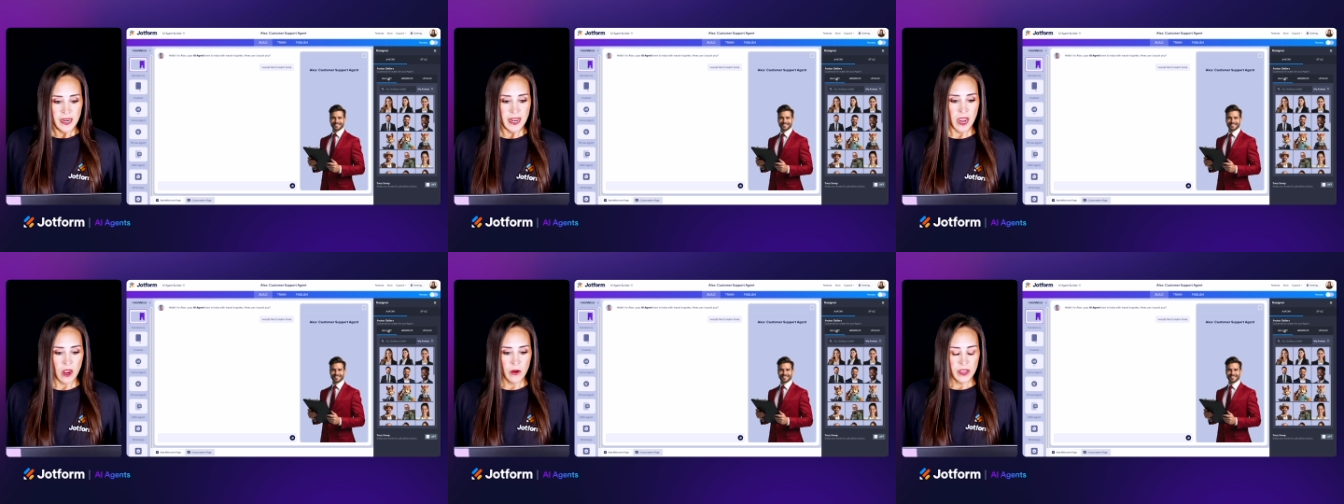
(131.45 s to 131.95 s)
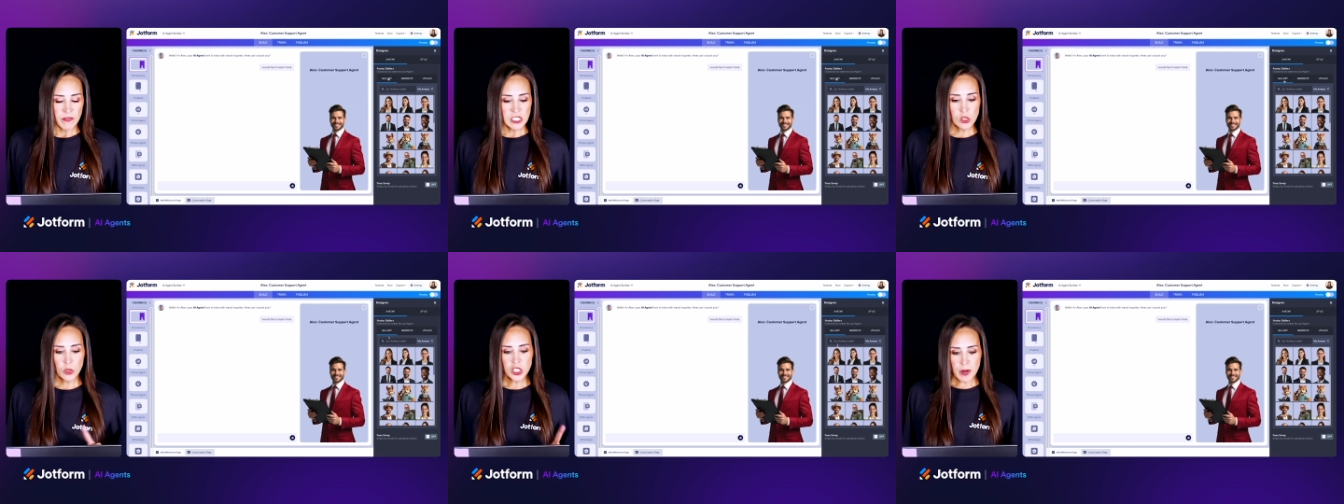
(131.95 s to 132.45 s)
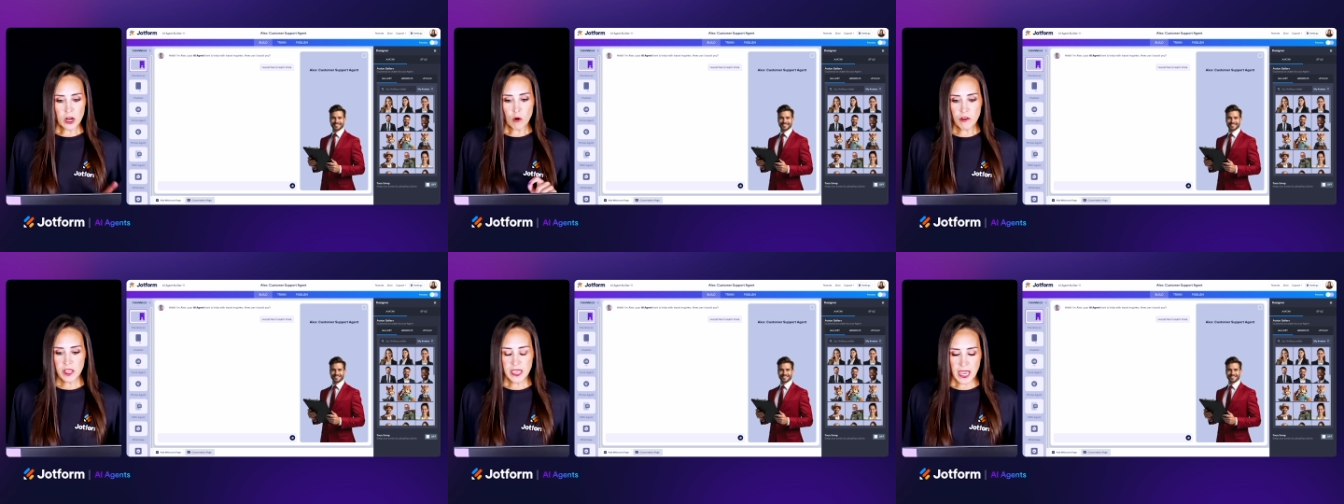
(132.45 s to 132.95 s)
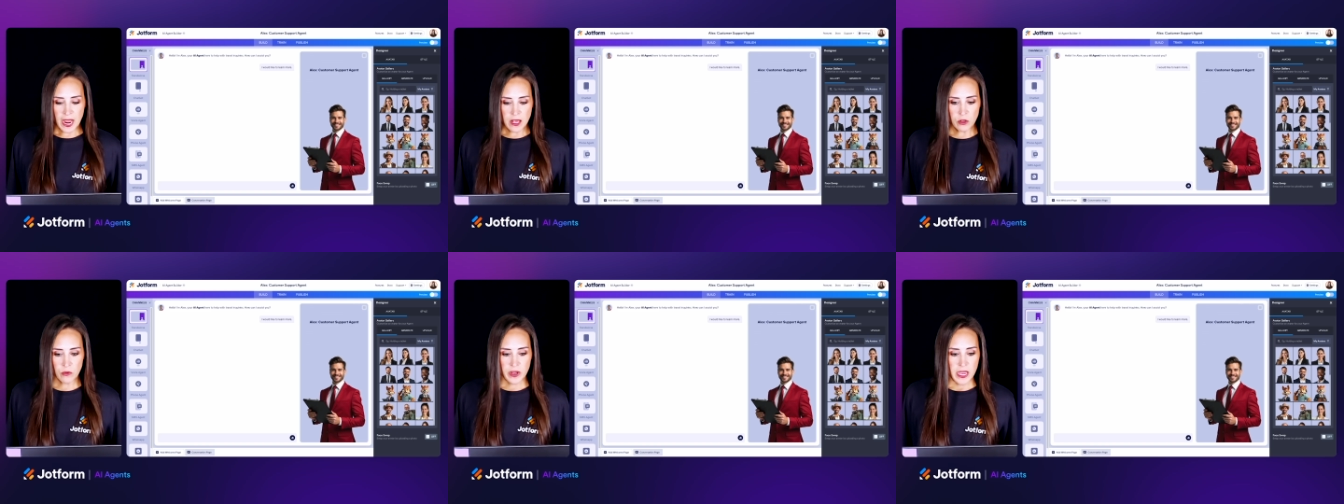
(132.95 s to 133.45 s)
Now, if I switch back over to
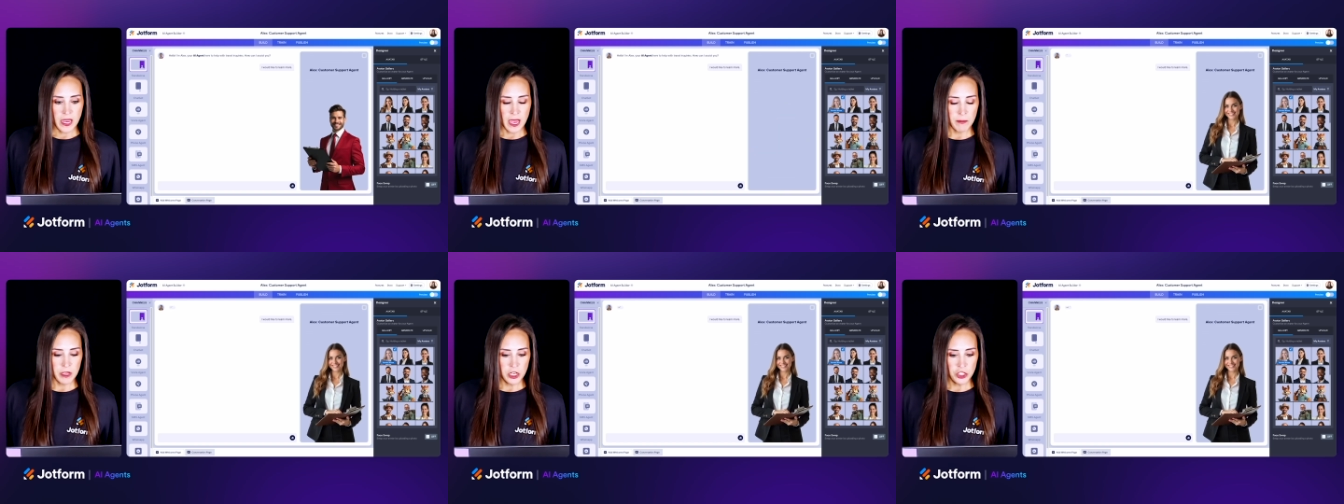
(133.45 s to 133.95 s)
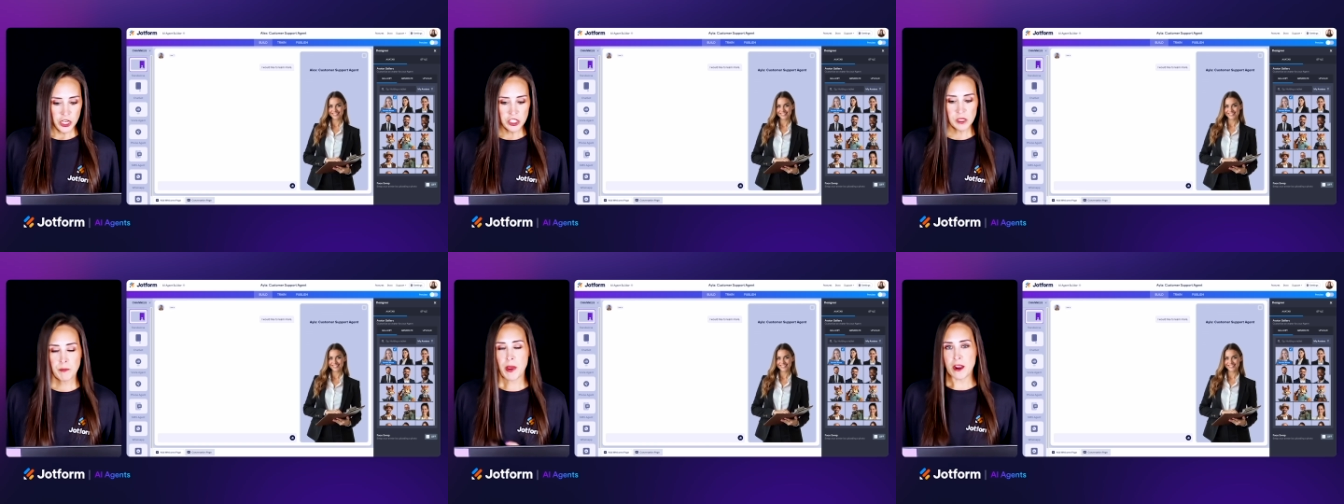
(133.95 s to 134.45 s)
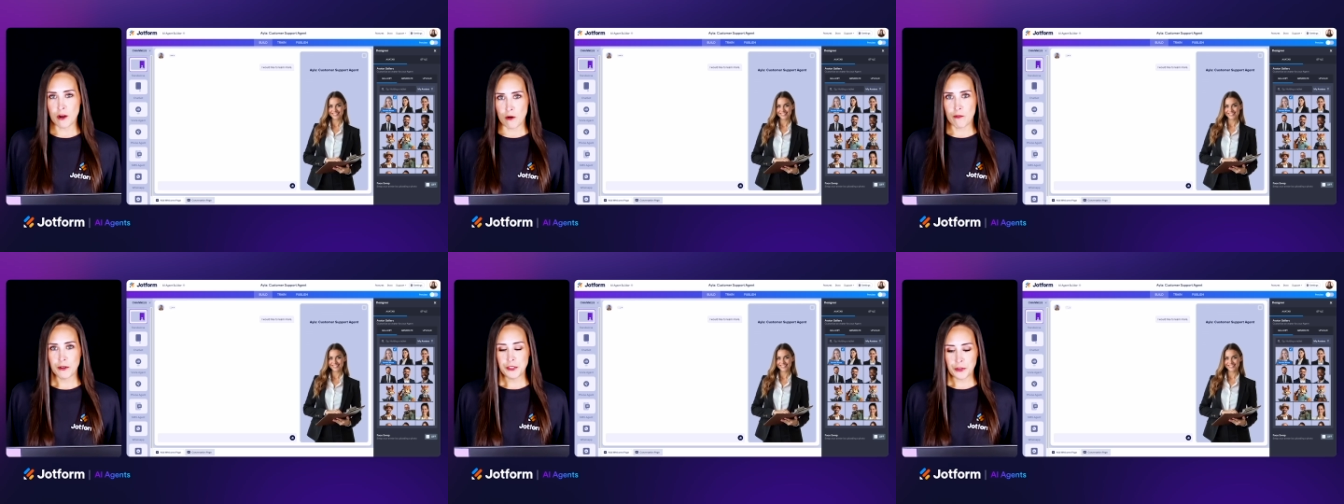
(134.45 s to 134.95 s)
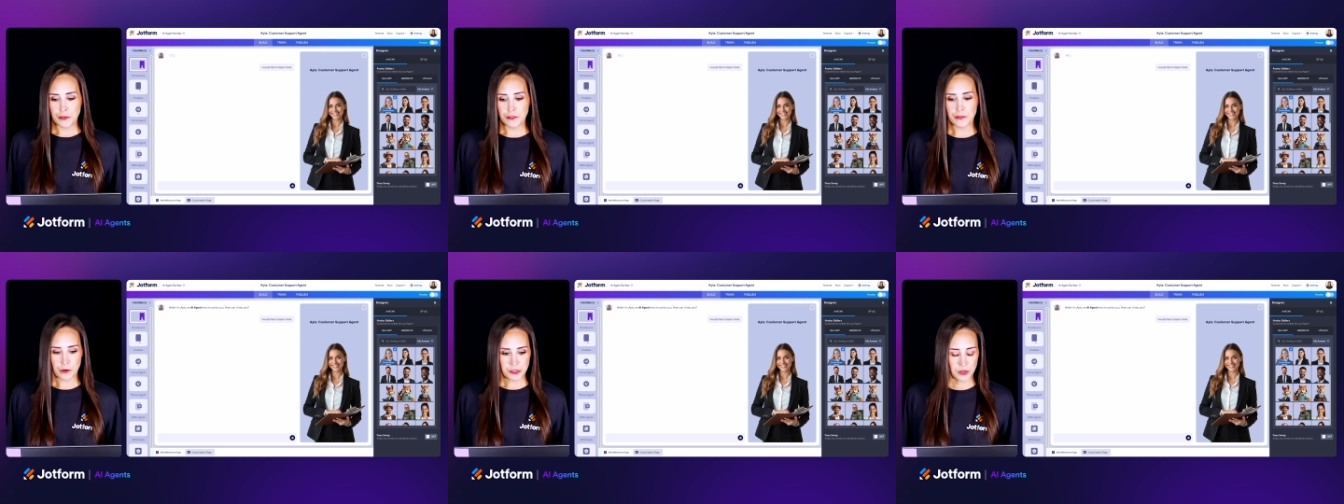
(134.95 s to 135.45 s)
gallery, I'm gonna change this back over to the
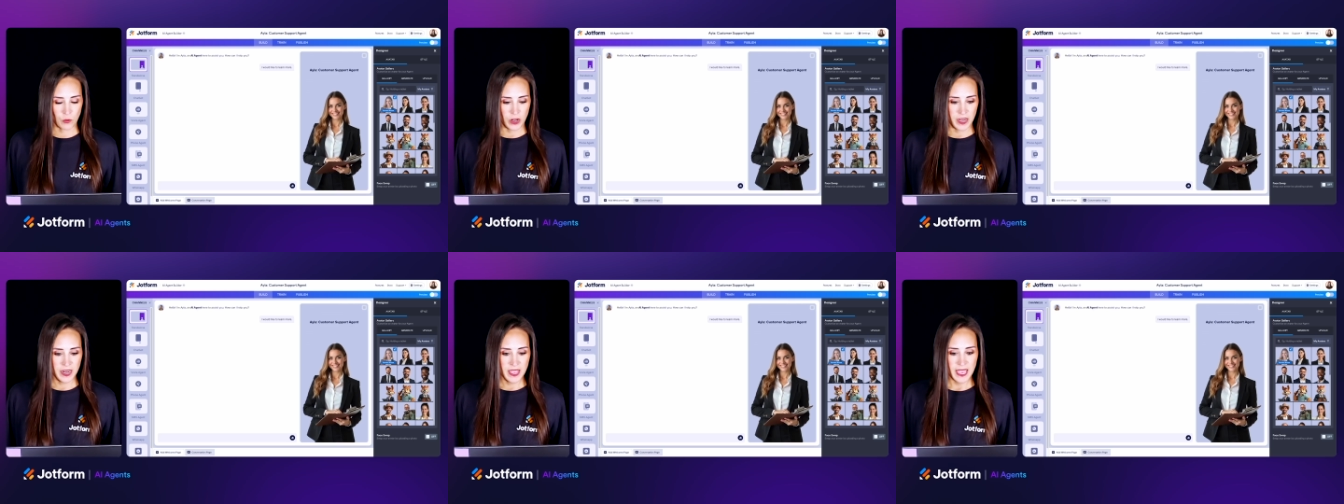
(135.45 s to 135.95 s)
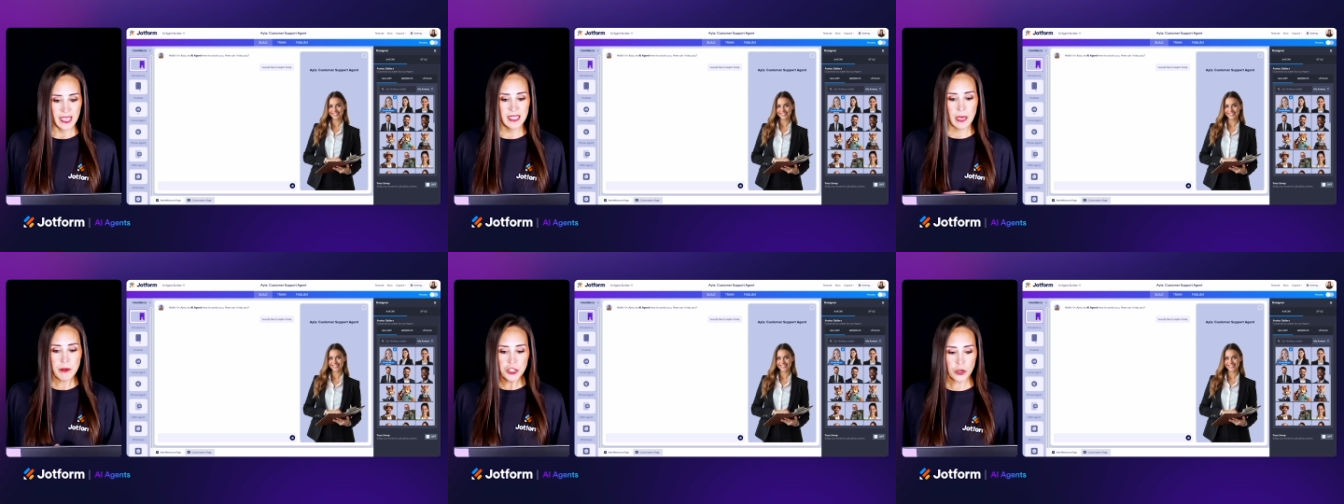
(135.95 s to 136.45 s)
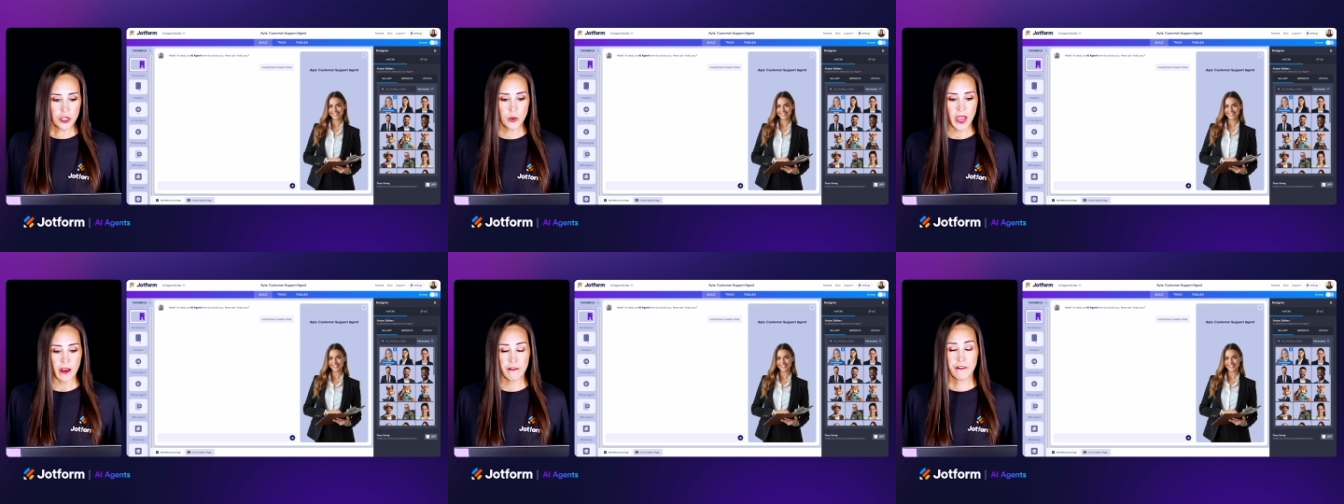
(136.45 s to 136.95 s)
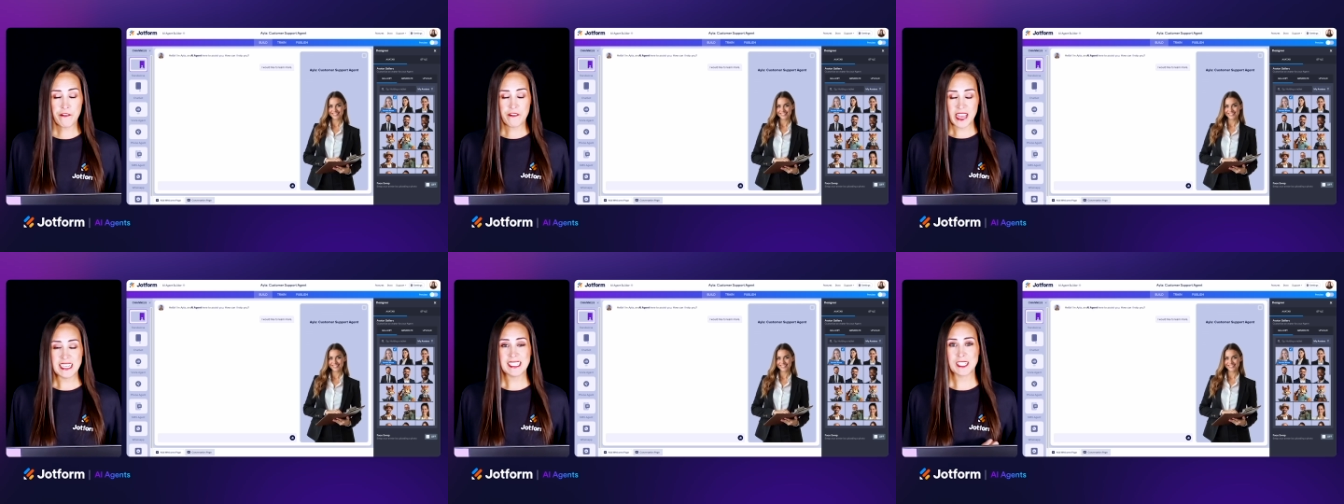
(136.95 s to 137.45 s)
first one and let me show you how
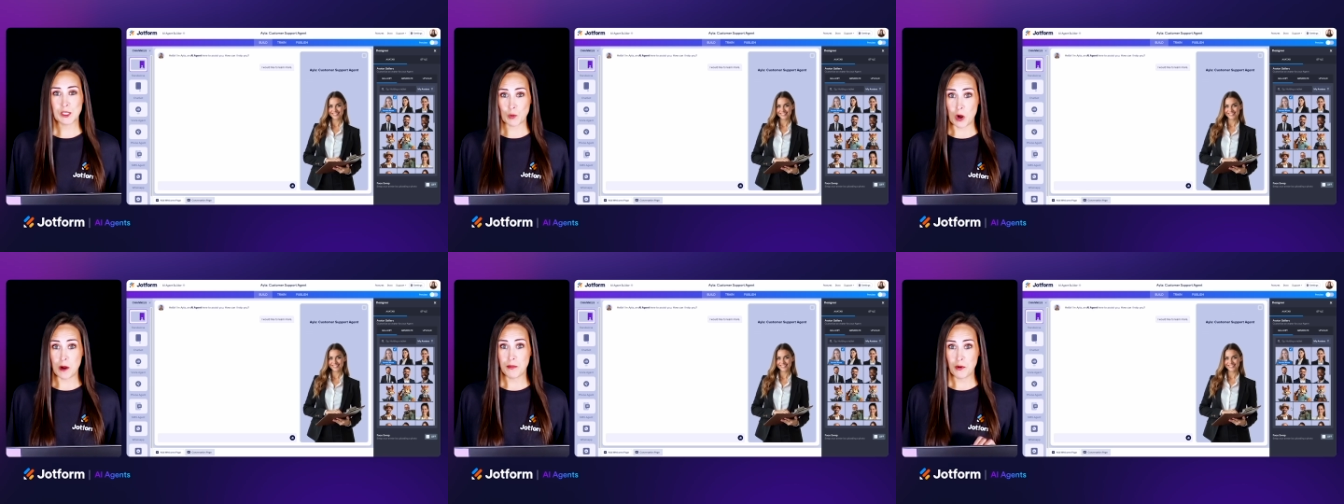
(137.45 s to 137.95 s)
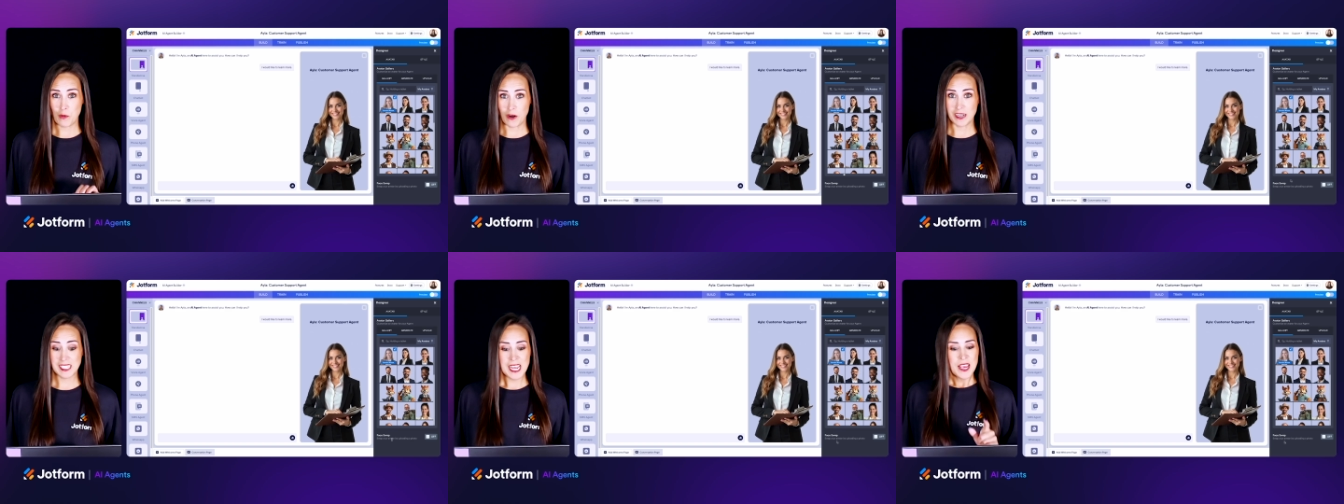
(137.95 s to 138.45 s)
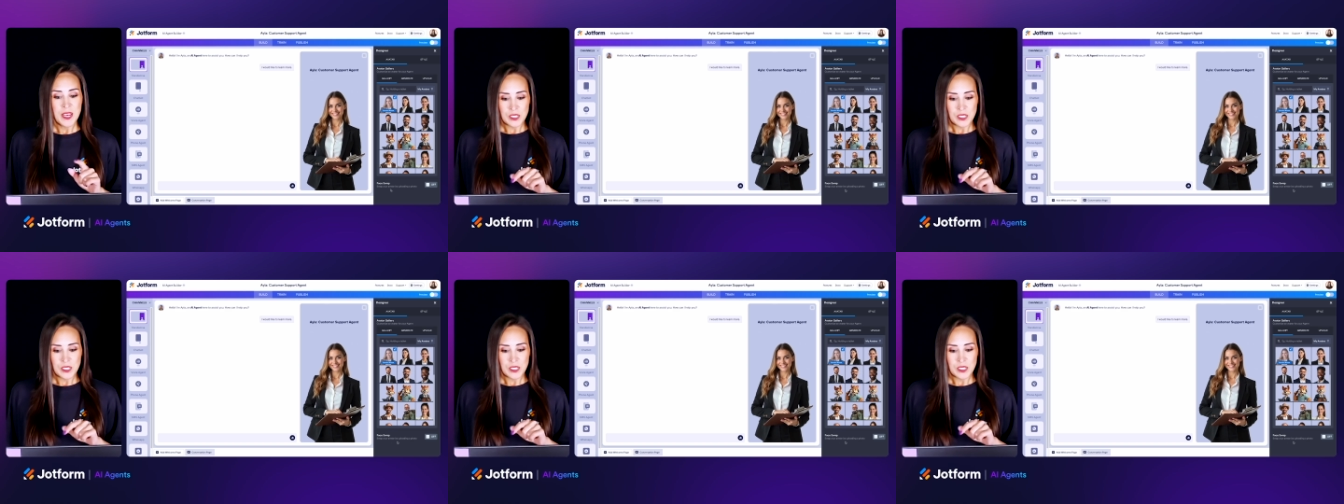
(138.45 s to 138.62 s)
face swap works.